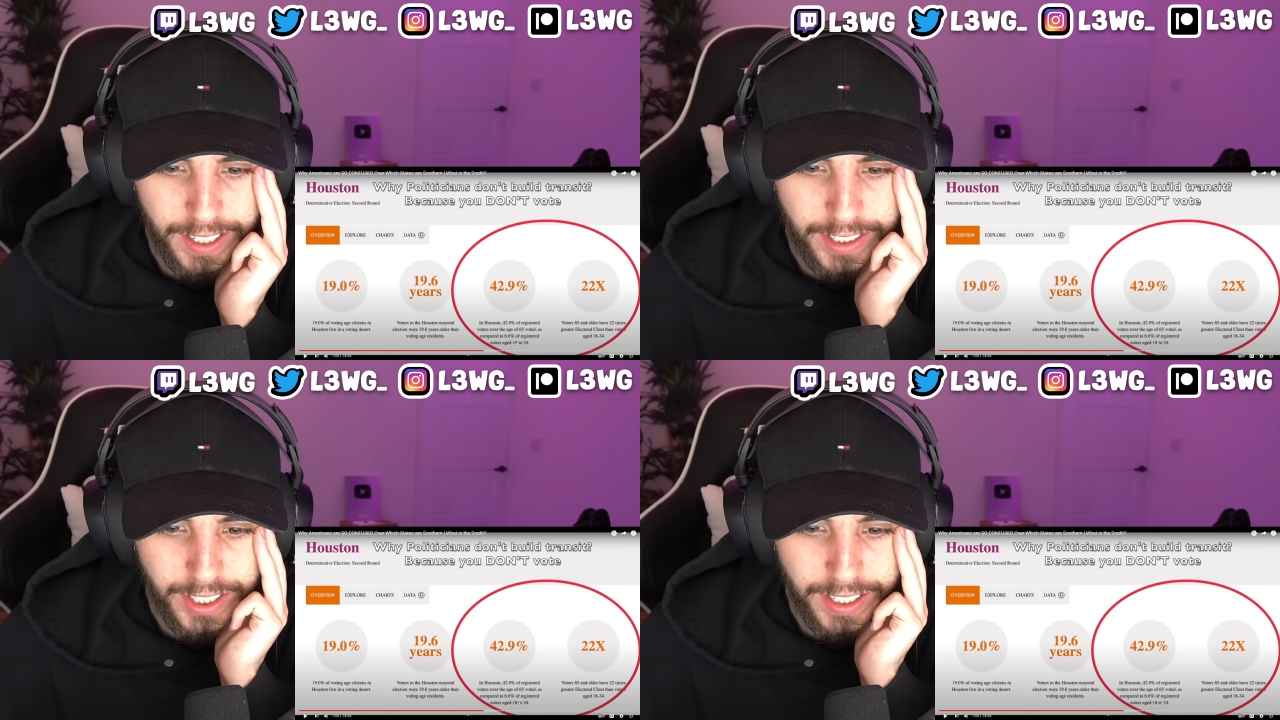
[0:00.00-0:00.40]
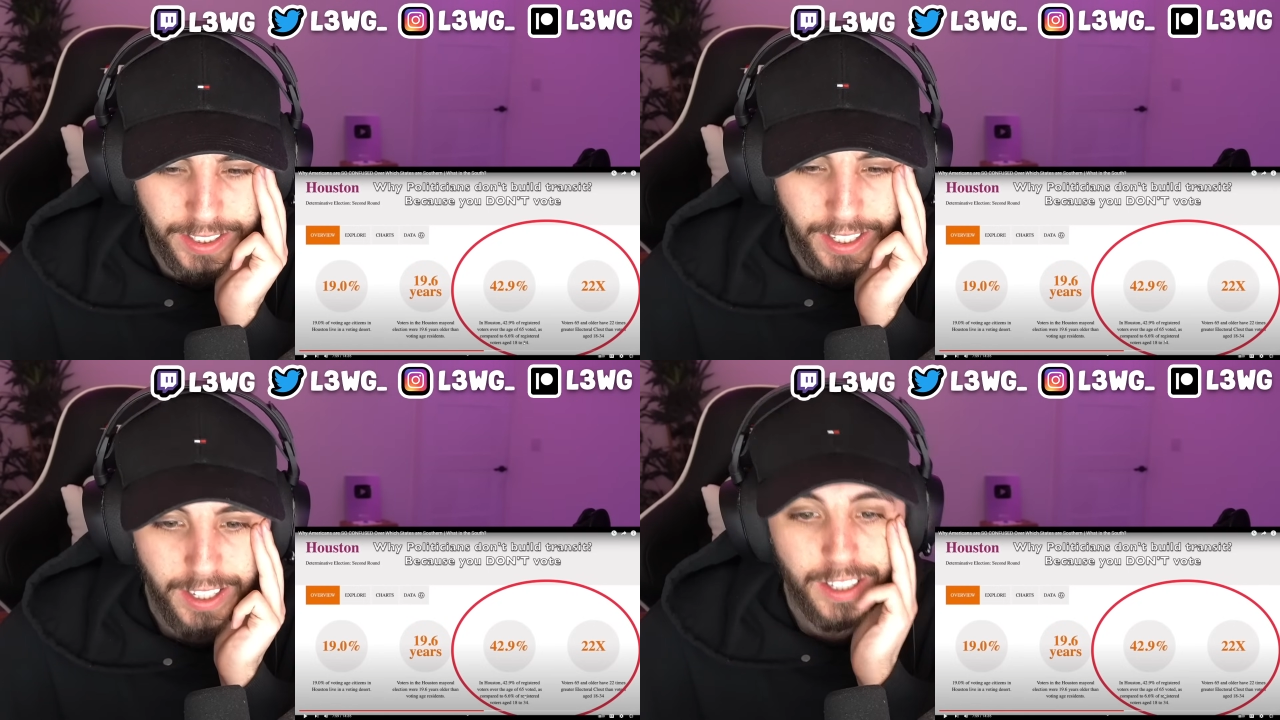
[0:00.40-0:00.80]
aged
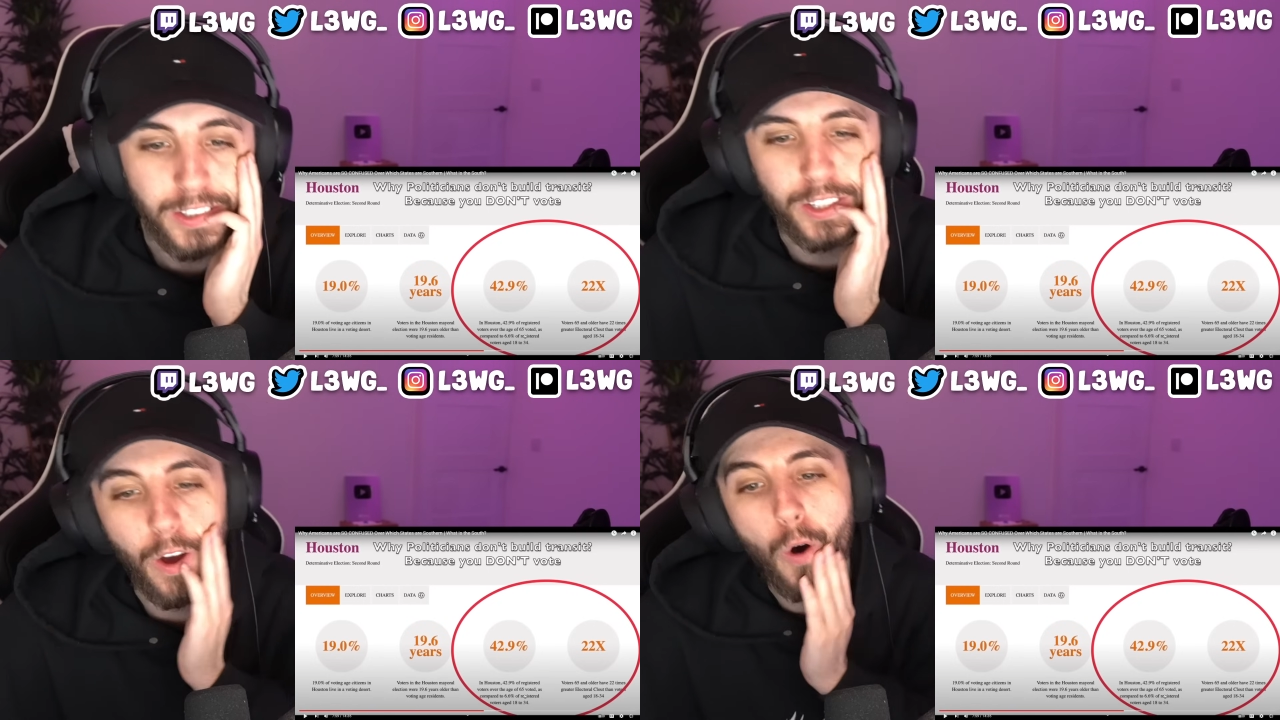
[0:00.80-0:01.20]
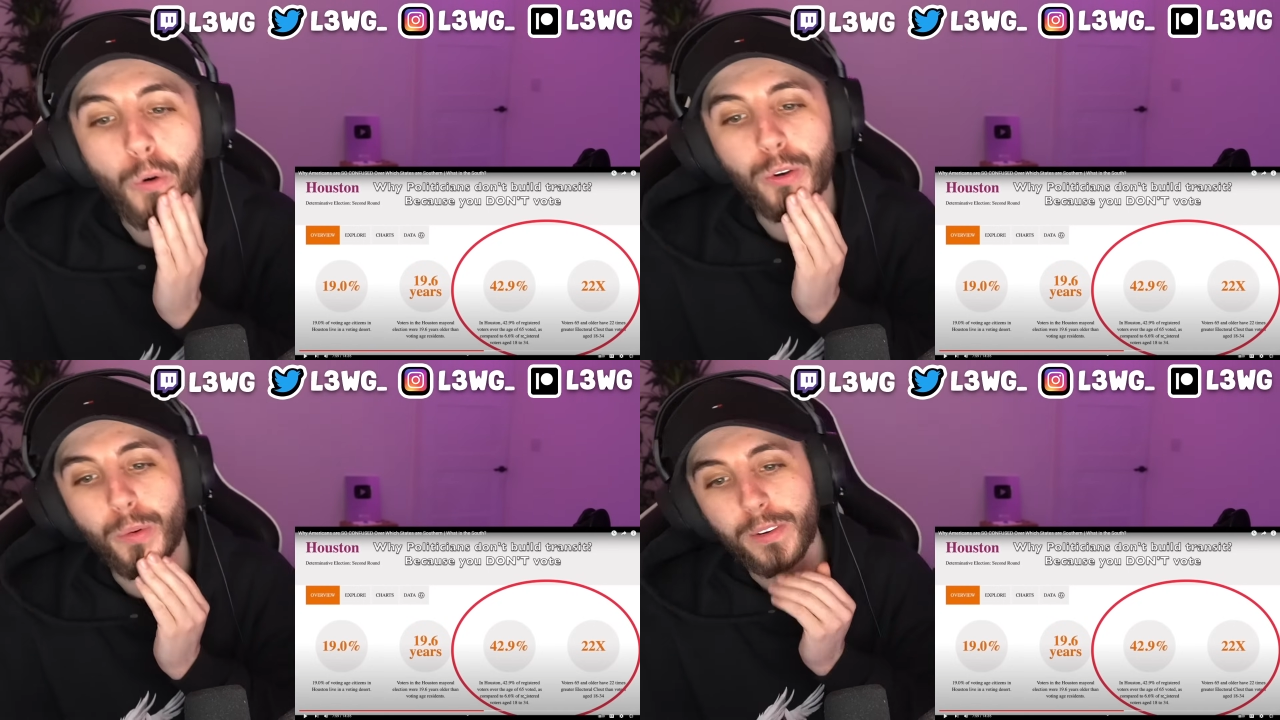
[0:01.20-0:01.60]
80. So the
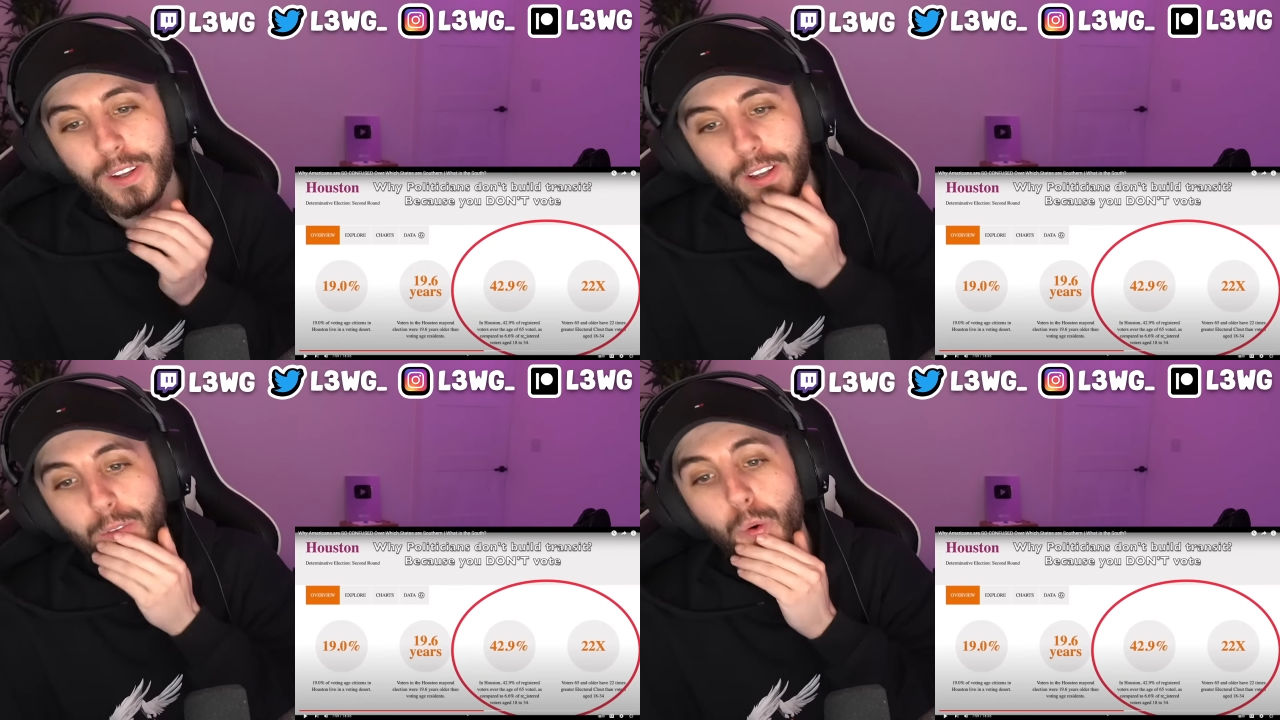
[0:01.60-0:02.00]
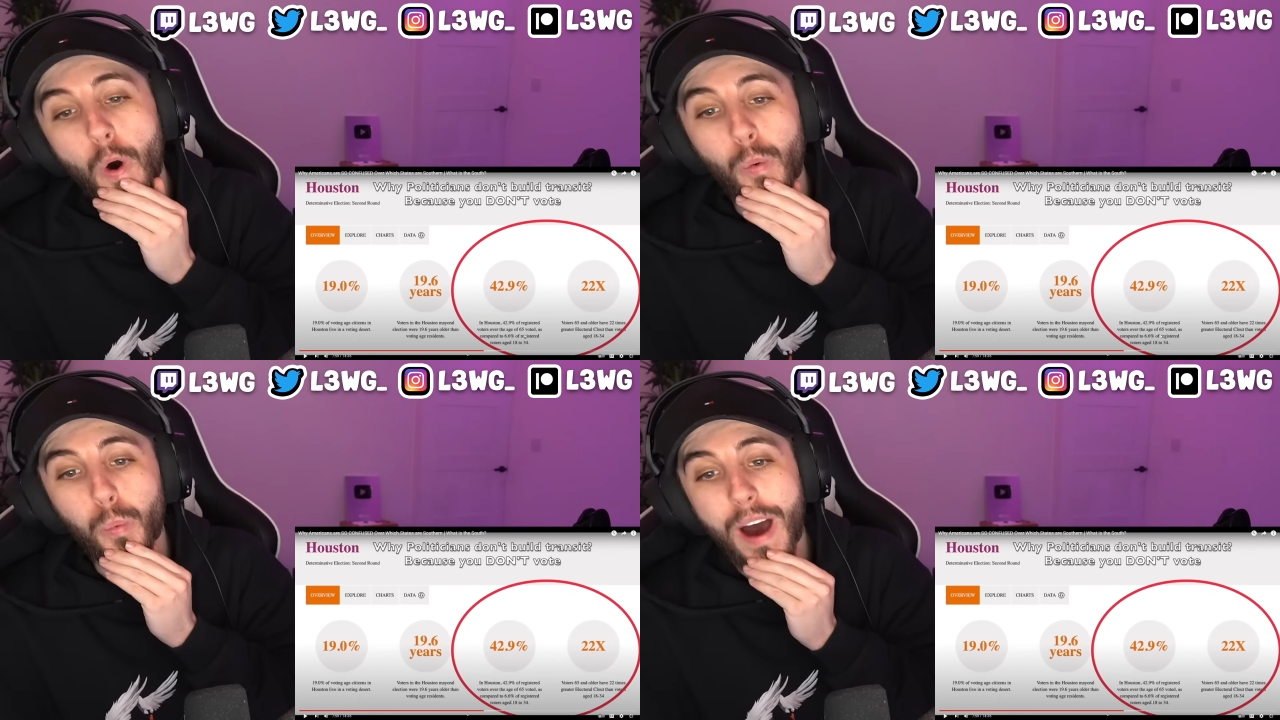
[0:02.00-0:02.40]
old.
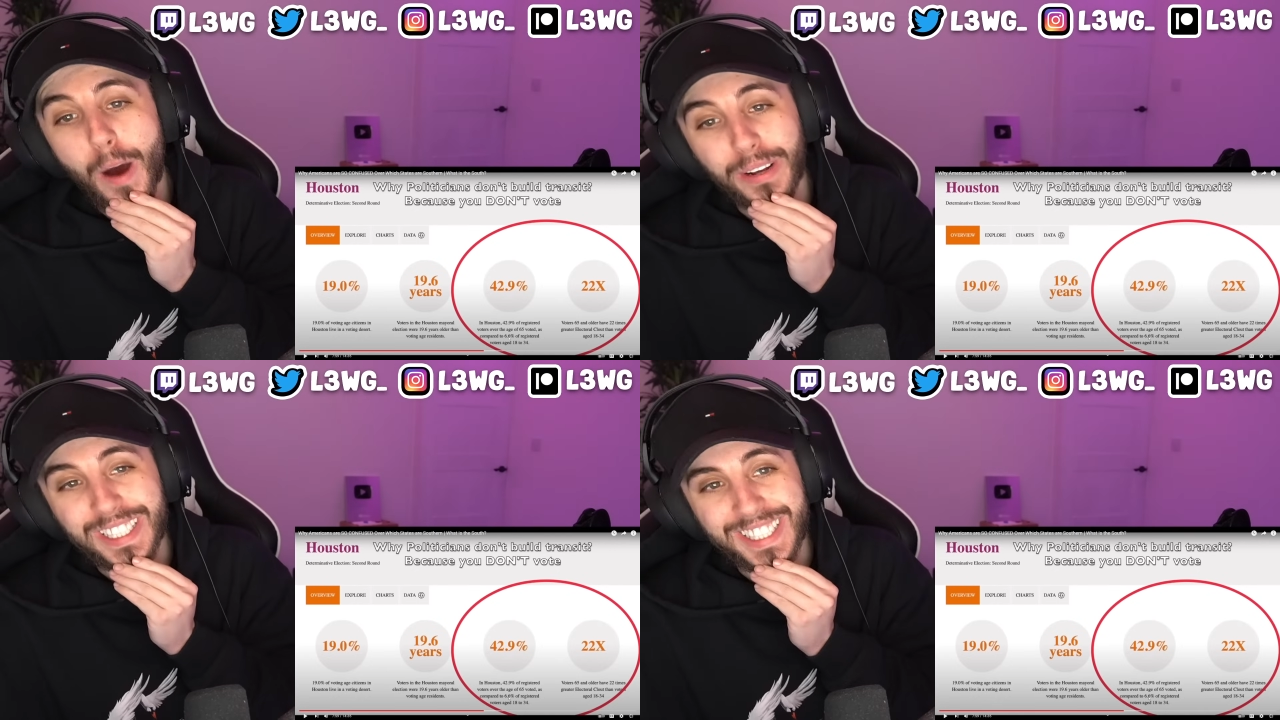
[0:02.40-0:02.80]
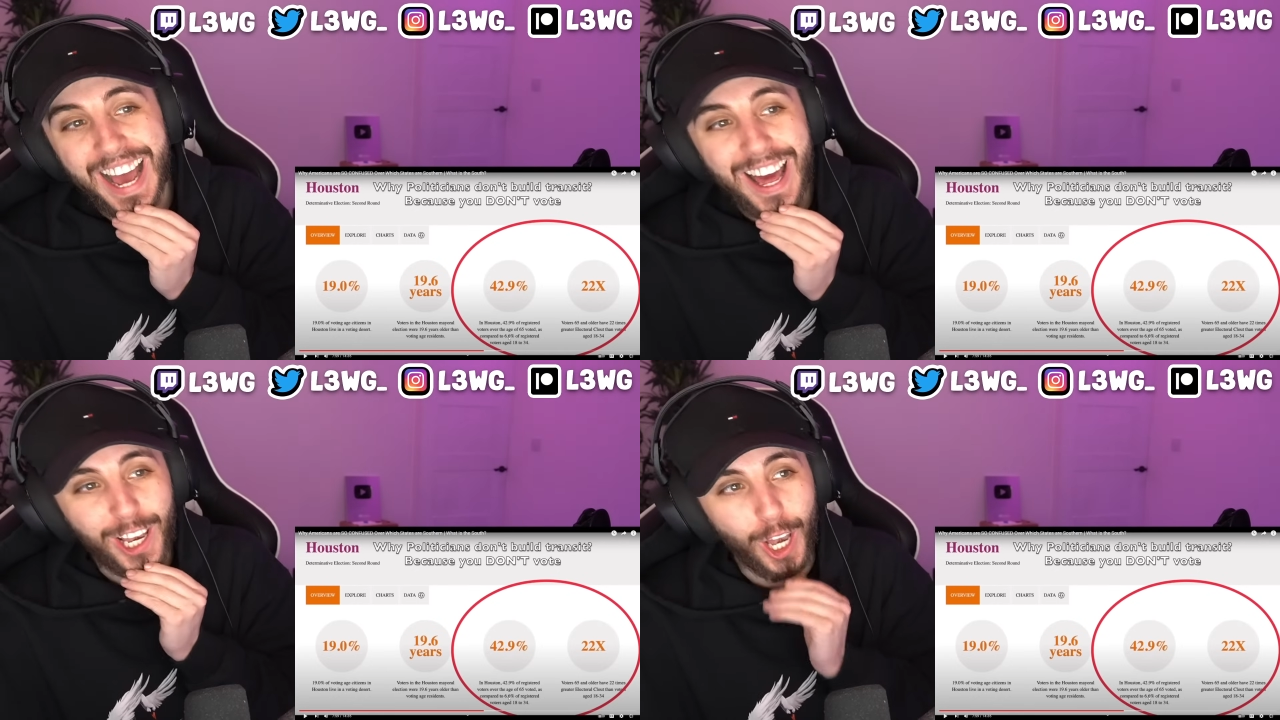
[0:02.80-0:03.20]
Oh, wow. Is
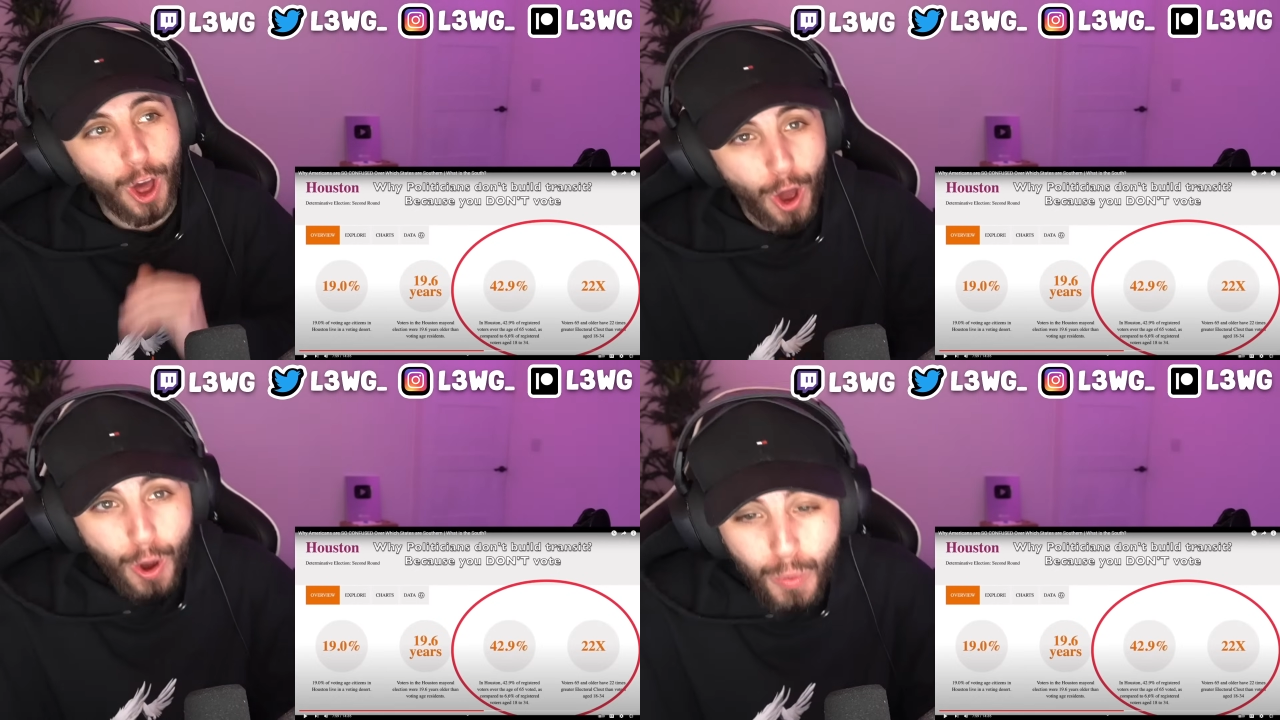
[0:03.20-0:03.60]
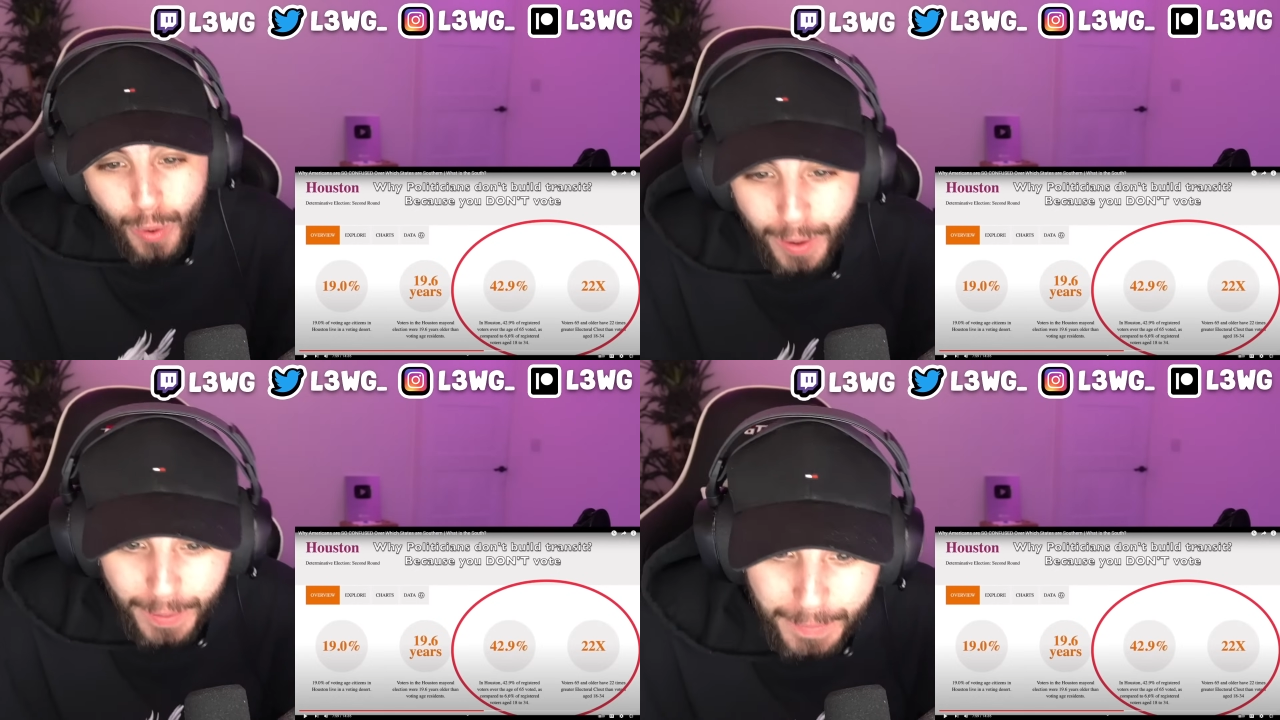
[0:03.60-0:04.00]
that low?